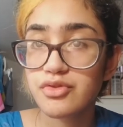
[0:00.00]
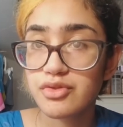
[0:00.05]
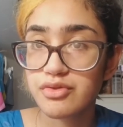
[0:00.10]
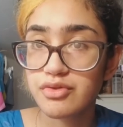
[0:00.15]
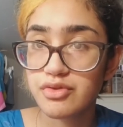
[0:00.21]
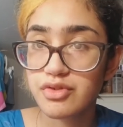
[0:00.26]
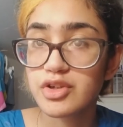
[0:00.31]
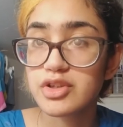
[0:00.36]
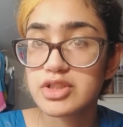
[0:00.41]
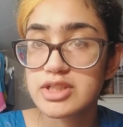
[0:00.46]

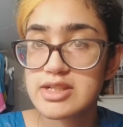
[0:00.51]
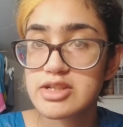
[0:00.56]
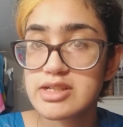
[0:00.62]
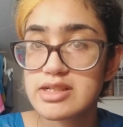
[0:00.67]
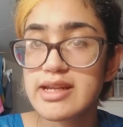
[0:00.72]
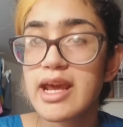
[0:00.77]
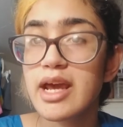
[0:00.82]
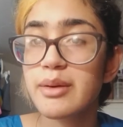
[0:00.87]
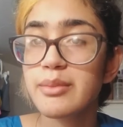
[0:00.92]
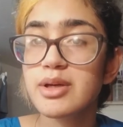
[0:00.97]
for
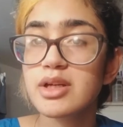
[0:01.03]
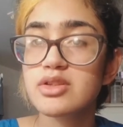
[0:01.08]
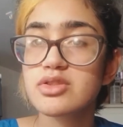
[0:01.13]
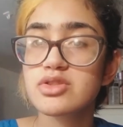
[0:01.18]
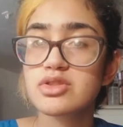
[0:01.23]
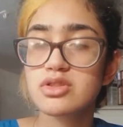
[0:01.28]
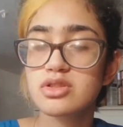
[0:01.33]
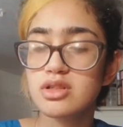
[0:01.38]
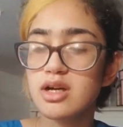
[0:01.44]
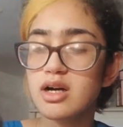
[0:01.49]

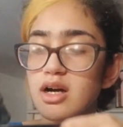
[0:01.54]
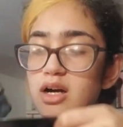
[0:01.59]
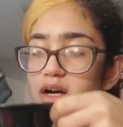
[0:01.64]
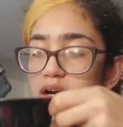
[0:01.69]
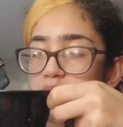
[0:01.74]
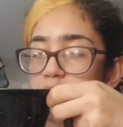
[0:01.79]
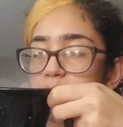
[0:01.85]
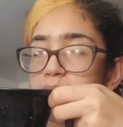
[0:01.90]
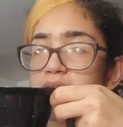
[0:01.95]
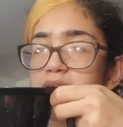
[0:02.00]
damage.
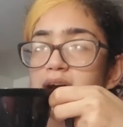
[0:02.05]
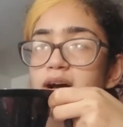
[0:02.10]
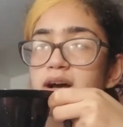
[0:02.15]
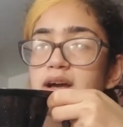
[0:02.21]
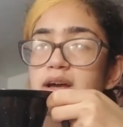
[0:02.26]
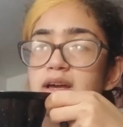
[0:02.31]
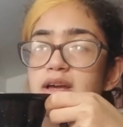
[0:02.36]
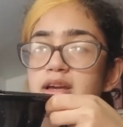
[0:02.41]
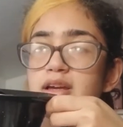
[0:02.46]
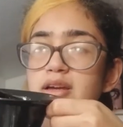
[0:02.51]
Um,
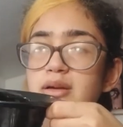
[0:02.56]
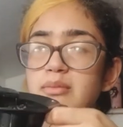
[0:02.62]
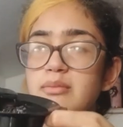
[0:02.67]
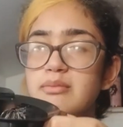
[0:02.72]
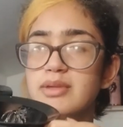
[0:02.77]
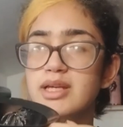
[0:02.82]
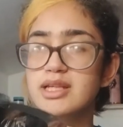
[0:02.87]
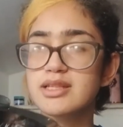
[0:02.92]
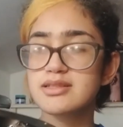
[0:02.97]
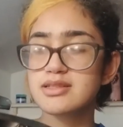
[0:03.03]
I
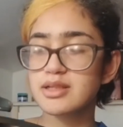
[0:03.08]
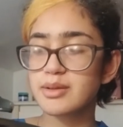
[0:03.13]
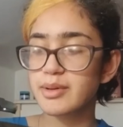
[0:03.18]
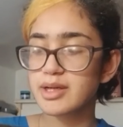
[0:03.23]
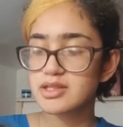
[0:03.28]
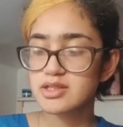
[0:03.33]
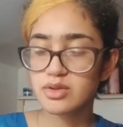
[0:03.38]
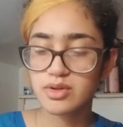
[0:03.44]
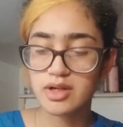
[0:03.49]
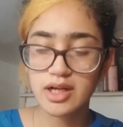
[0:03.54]
mixed up my
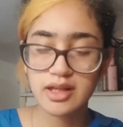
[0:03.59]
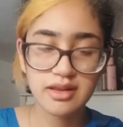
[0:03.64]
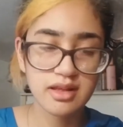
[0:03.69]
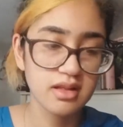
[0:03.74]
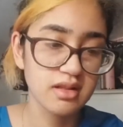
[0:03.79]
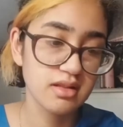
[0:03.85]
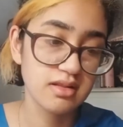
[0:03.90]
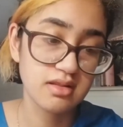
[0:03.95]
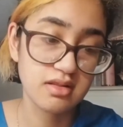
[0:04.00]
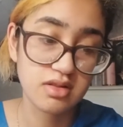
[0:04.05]
toner. I
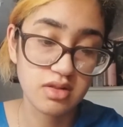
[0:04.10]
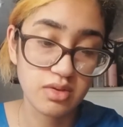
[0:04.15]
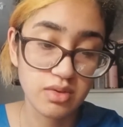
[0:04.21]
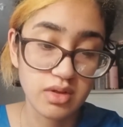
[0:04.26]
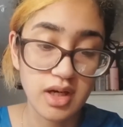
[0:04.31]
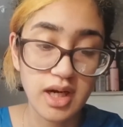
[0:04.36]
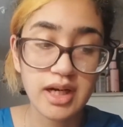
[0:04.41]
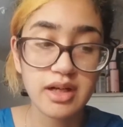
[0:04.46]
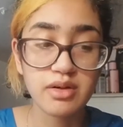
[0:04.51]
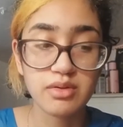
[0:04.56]
think this is toner.
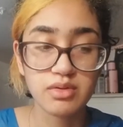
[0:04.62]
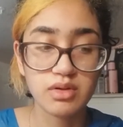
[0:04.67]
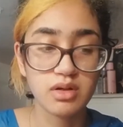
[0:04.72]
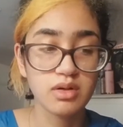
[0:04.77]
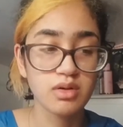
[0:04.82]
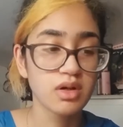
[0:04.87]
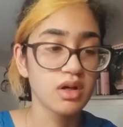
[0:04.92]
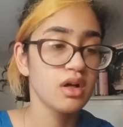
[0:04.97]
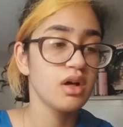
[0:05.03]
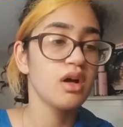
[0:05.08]
I don't
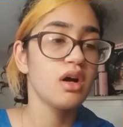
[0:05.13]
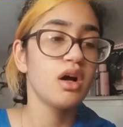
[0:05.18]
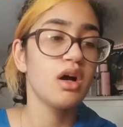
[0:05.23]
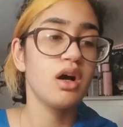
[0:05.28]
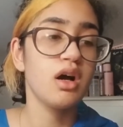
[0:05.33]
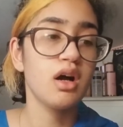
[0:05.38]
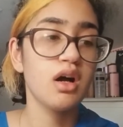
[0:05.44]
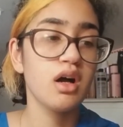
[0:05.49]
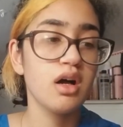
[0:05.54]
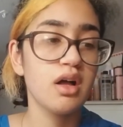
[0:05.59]
know.
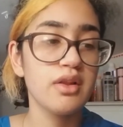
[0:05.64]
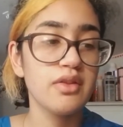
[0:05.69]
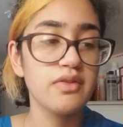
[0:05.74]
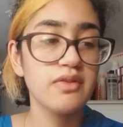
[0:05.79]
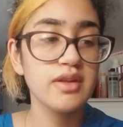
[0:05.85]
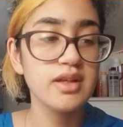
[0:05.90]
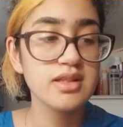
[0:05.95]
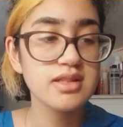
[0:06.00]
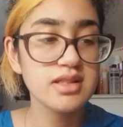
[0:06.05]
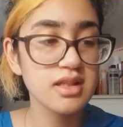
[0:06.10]
Uh,
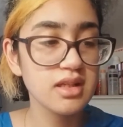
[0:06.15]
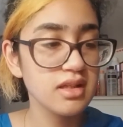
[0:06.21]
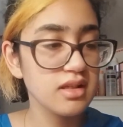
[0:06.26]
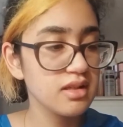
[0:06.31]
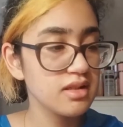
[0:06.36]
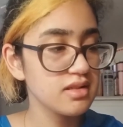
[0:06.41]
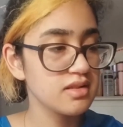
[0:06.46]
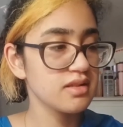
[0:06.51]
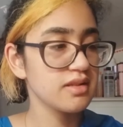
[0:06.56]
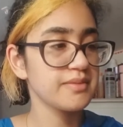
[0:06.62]
this is,